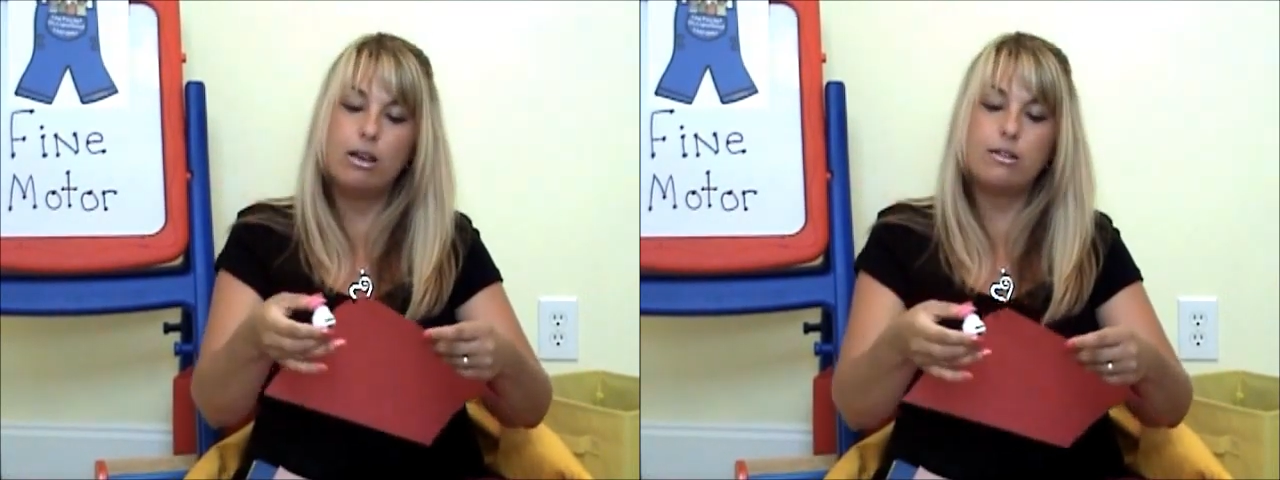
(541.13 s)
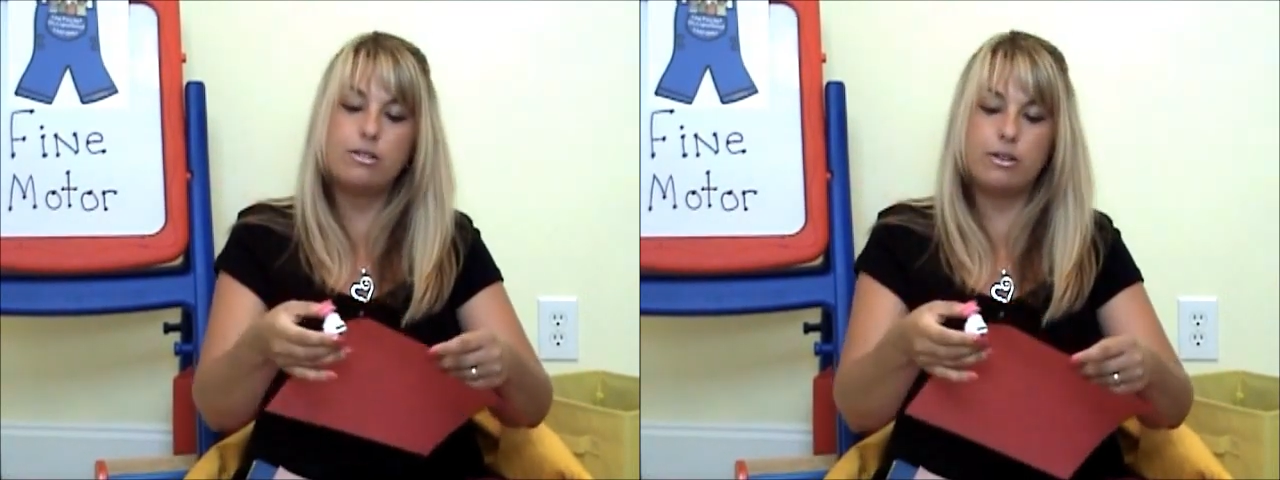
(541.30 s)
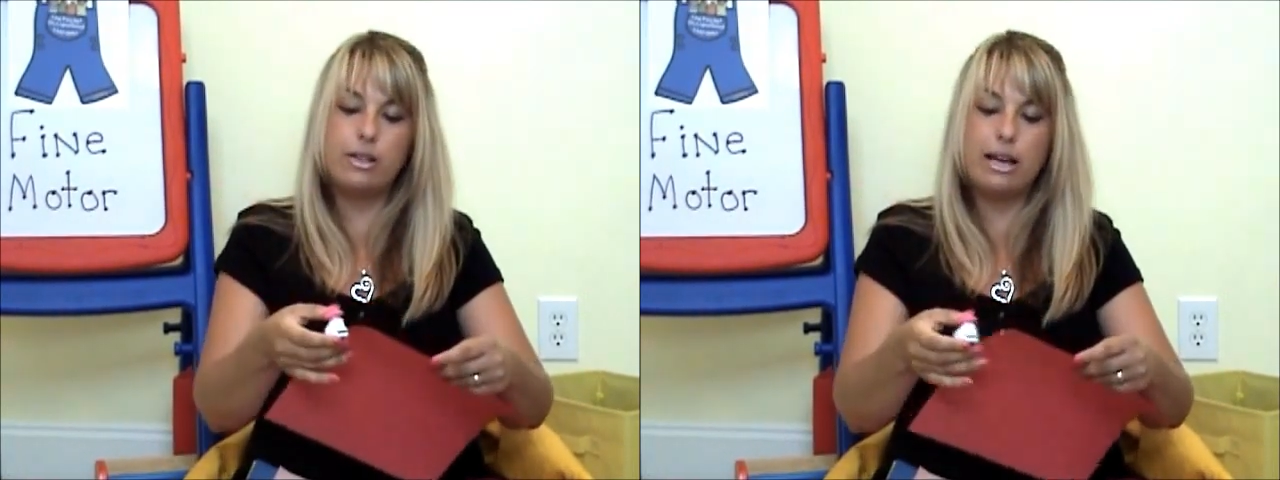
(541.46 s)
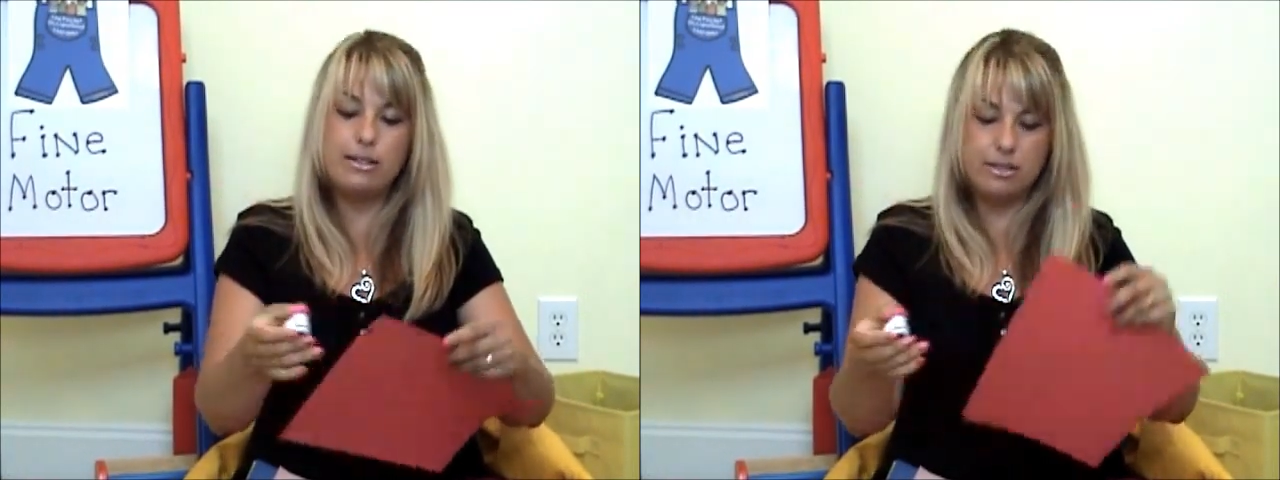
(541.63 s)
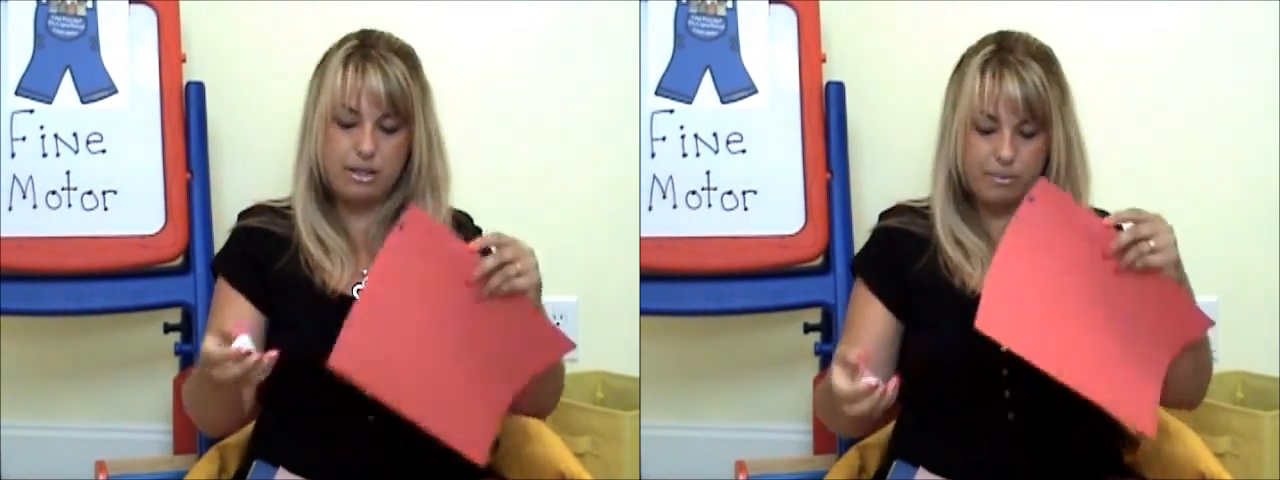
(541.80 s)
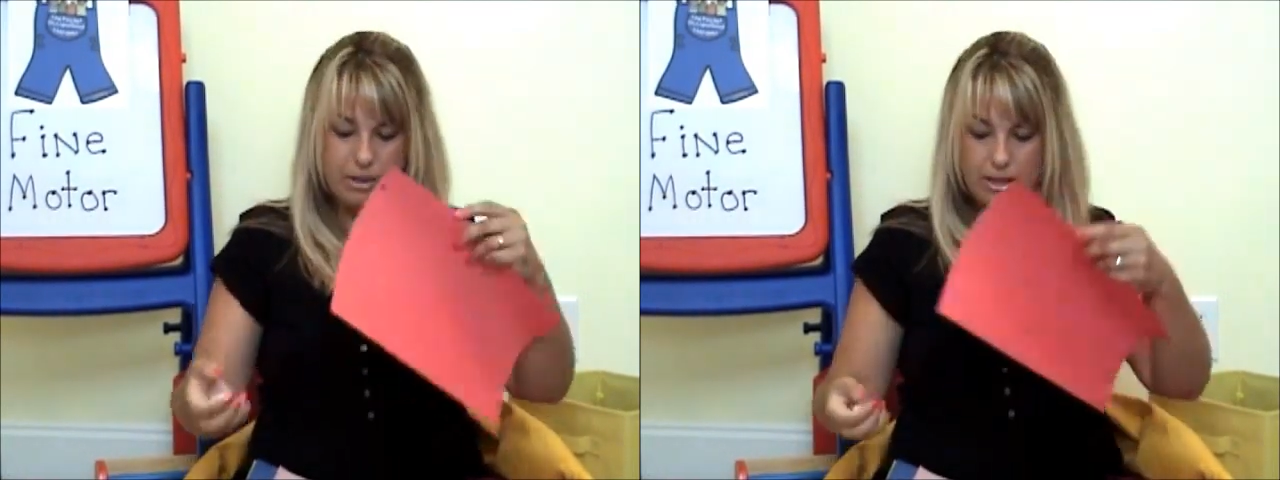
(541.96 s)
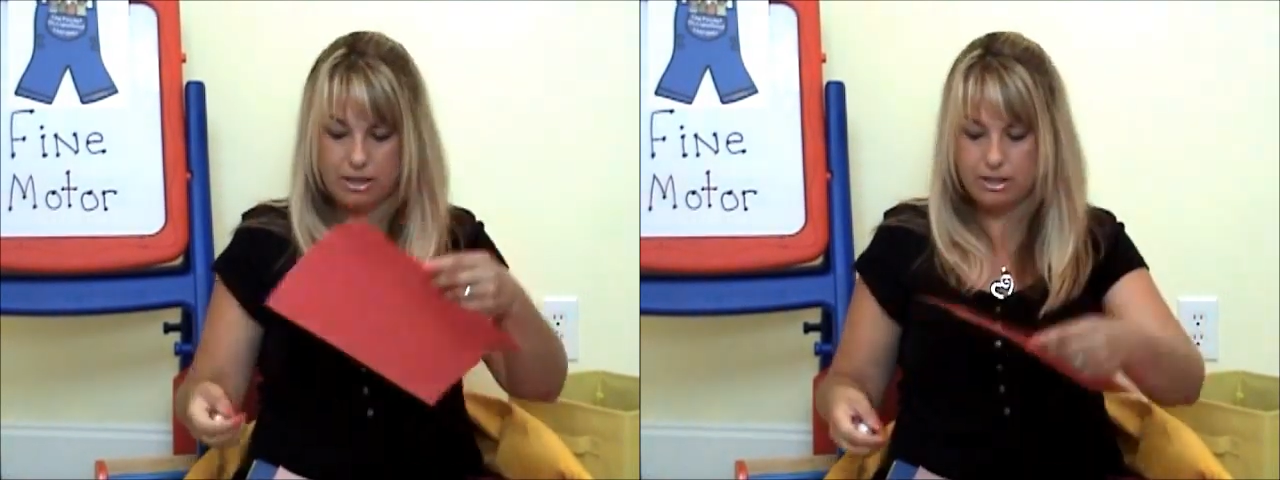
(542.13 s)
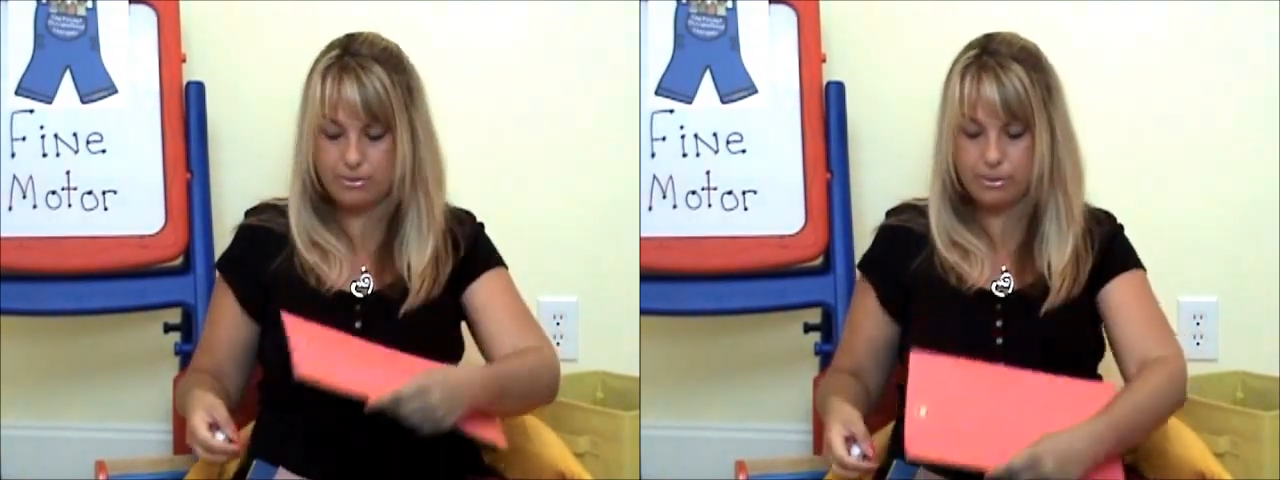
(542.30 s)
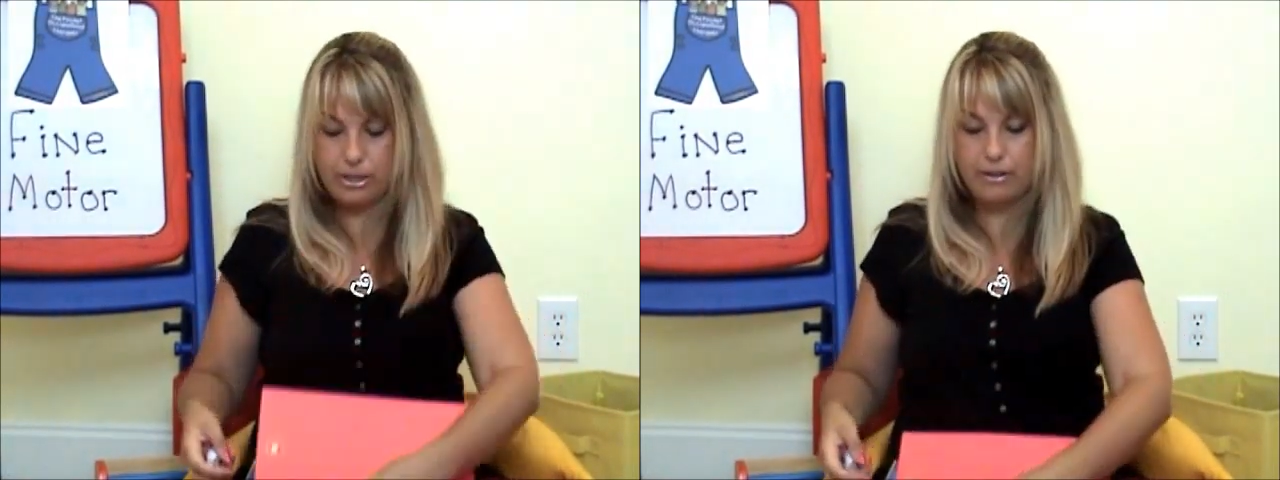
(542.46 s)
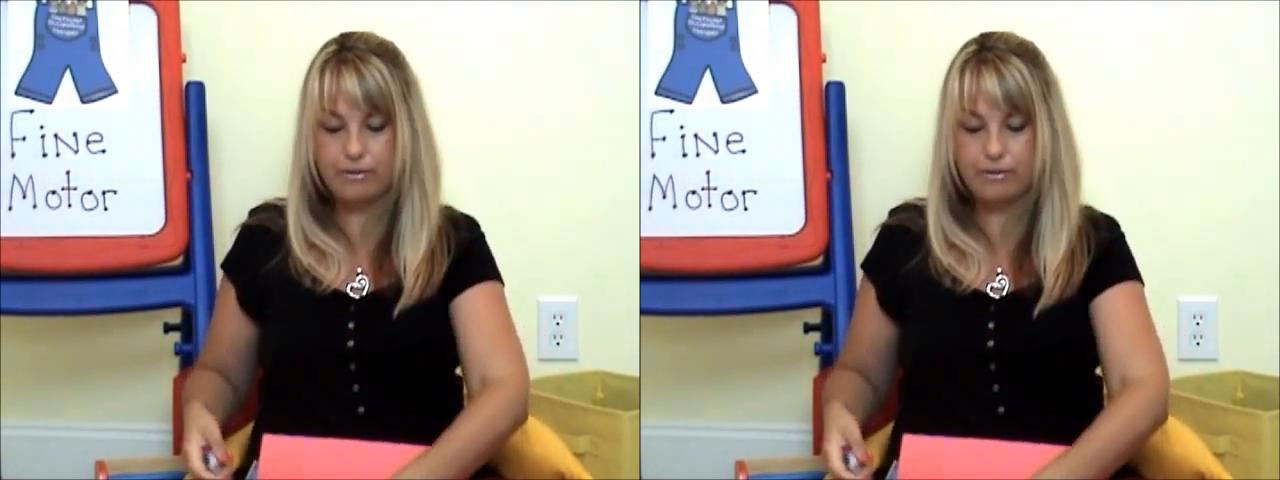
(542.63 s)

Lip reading: So that's something that's really